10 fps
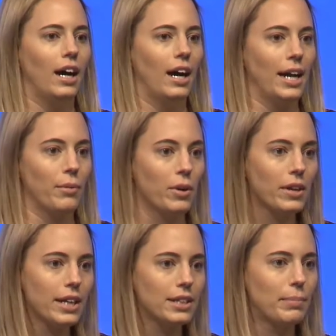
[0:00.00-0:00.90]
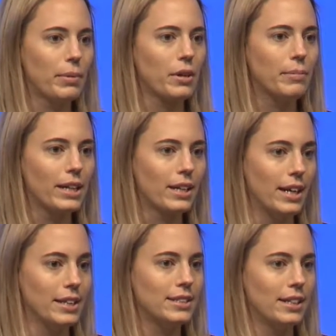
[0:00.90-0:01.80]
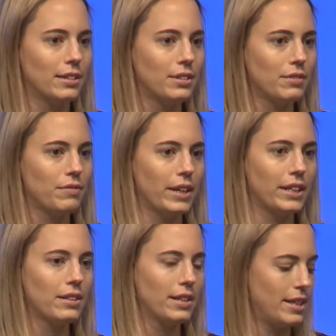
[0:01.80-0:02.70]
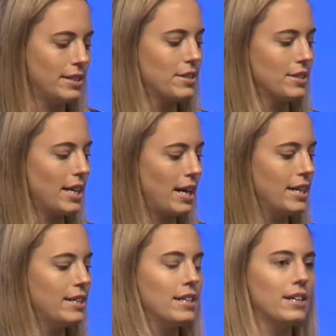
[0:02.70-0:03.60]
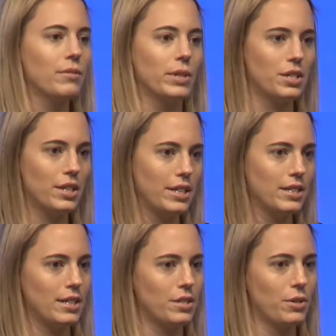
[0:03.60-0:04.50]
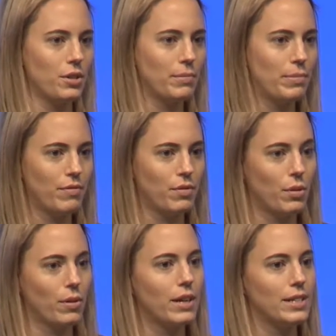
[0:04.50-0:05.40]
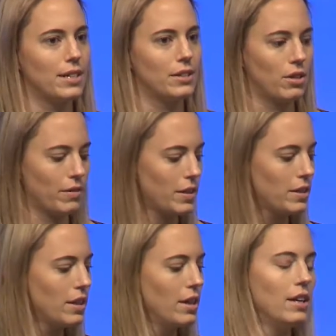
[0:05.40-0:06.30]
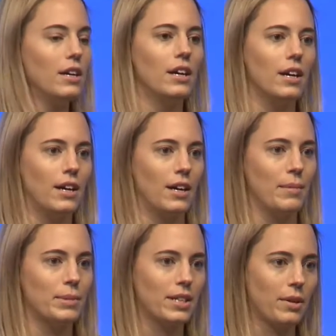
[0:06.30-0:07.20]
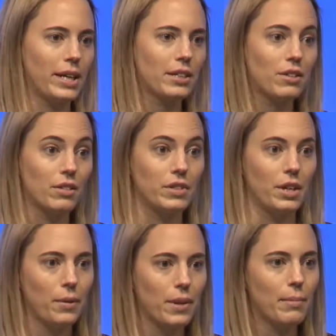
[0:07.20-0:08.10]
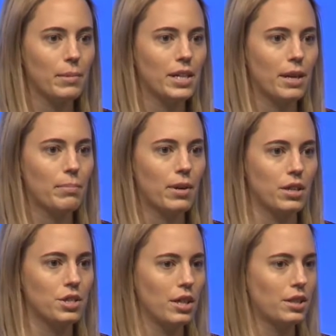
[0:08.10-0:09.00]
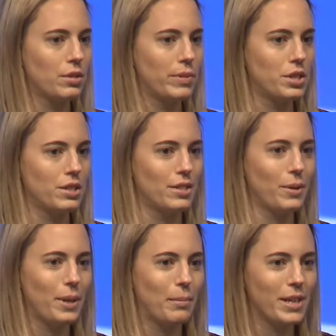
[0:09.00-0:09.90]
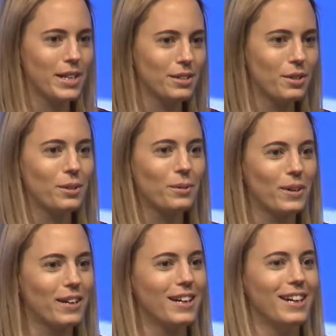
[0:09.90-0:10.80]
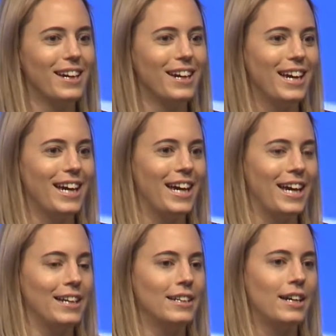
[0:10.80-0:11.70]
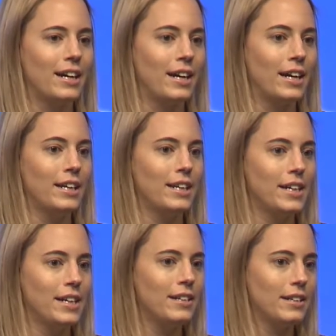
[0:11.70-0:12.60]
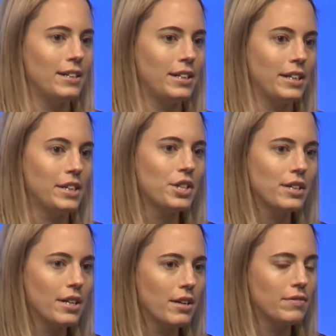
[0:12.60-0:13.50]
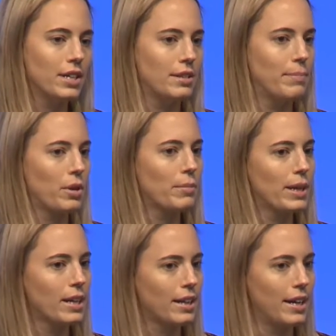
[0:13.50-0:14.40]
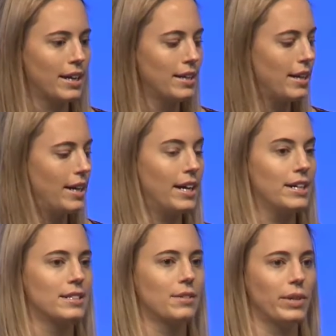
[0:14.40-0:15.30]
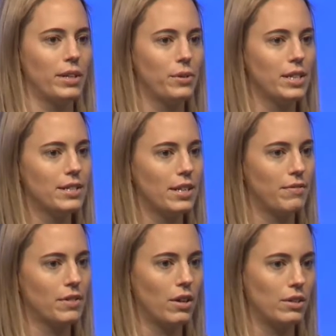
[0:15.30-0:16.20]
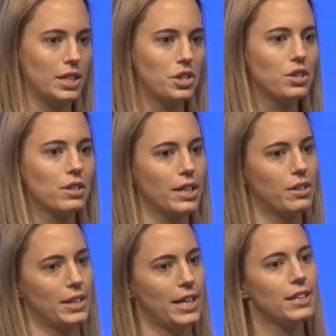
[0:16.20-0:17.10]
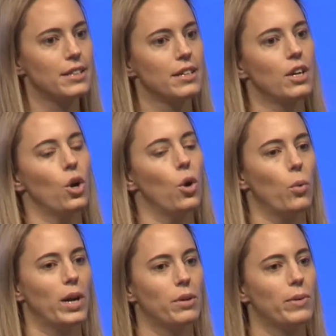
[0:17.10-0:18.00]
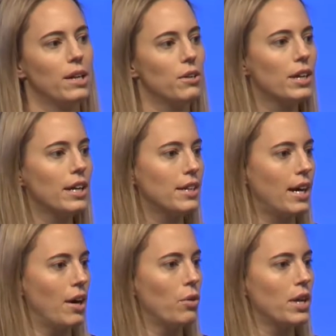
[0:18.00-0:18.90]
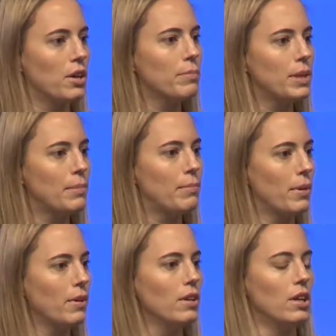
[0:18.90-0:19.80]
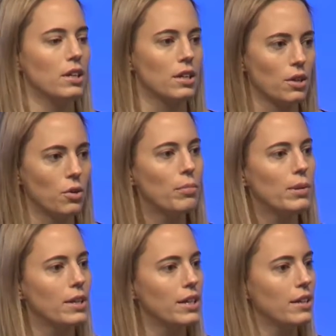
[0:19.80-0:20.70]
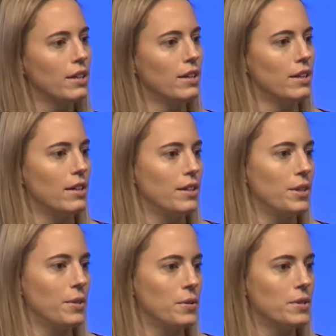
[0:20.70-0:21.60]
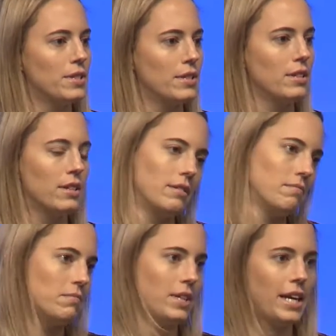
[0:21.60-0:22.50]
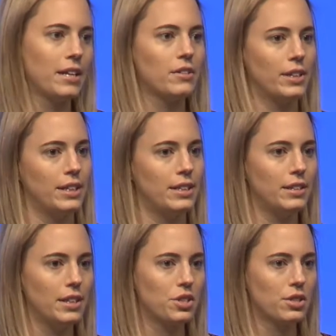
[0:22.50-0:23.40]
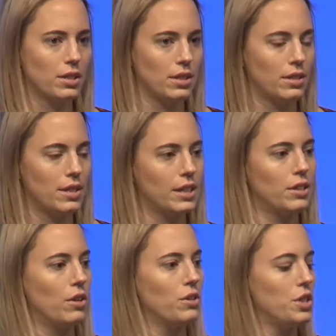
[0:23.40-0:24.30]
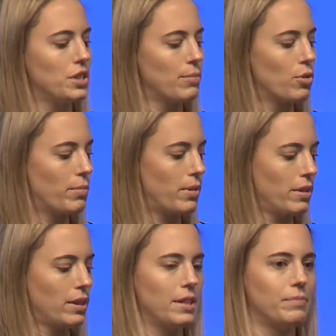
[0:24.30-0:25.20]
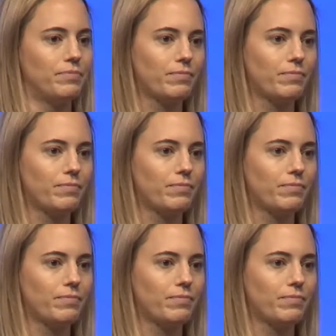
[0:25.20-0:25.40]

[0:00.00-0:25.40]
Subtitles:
I work at the Berkman Klein Center for Internet and Society, which is, as you heard before, is at Harvard. I'm the director of the Youth and Media Project, which is youthandmedia.org. And I lead an initiative that Berkman Klein has with UNICEF called Digitally Connected, where we look at how young people globally use the internet and digital technologies more broadly.